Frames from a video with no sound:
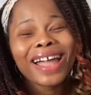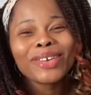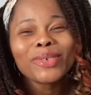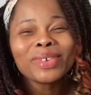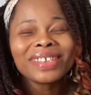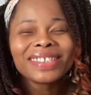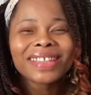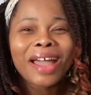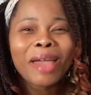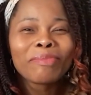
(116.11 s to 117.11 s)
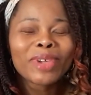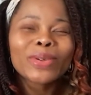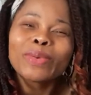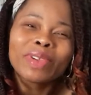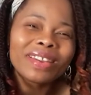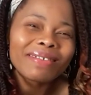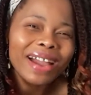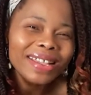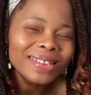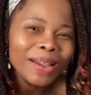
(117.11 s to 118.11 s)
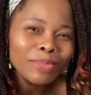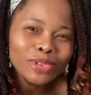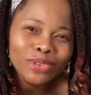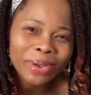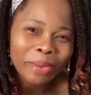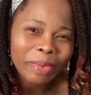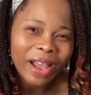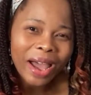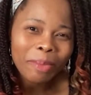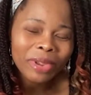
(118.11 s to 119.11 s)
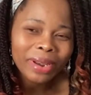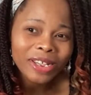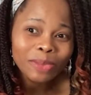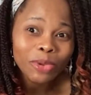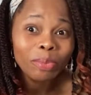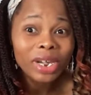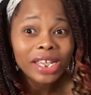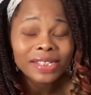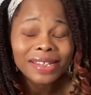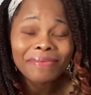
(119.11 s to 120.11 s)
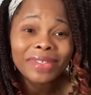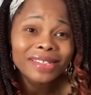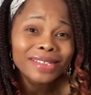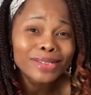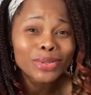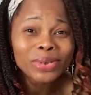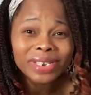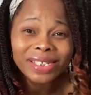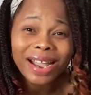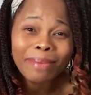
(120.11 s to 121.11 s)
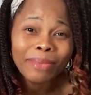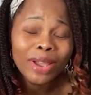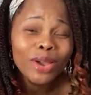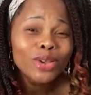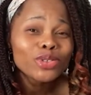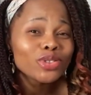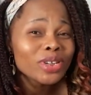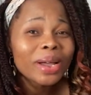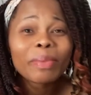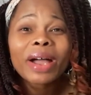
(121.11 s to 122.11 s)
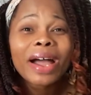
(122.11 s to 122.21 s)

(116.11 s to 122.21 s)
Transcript: I know this time may not be the right time to talk about happiness, but please, if this is not the time to talk about